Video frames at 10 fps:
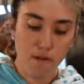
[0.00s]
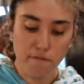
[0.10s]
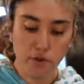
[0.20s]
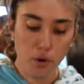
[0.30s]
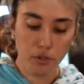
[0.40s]
But
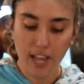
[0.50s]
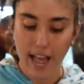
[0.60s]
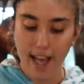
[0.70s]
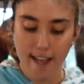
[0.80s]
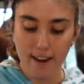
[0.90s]
if you only
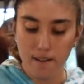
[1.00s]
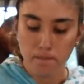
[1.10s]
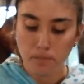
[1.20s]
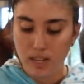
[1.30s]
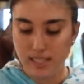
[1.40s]
had,
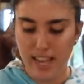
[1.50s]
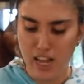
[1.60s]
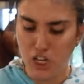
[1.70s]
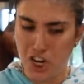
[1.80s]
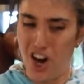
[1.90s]
say,
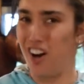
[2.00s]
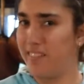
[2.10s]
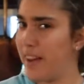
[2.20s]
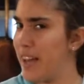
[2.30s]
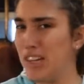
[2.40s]

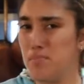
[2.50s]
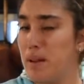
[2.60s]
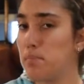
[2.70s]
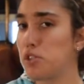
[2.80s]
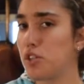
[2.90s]
agave or
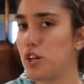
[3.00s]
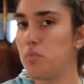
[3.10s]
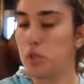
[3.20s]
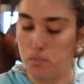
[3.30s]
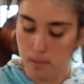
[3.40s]
maple
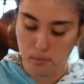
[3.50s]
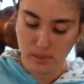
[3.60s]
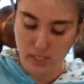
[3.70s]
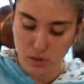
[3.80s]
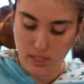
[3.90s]
syrup, you could
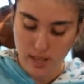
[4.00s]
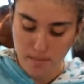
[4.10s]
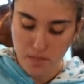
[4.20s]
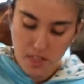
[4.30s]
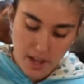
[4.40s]
probably do the same
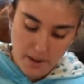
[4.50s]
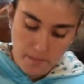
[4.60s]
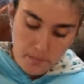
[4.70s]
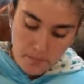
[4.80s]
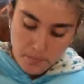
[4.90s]
thing
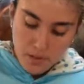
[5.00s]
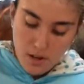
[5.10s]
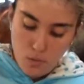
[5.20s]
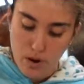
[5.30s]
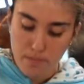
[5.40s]

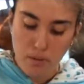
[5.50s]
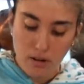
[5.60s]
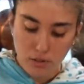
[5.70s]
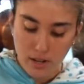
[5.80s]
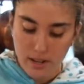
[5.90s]
with
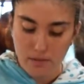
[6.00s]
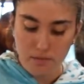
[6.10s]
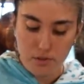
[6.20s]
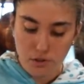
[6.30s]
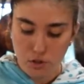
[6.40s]
brown, and
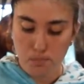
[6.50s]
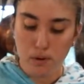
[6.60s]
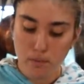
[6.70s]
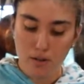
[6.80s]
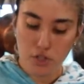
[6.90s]
just
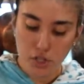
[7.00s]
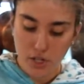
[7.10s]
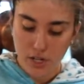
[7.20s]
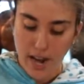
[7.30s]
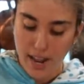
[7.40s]
put brown sugar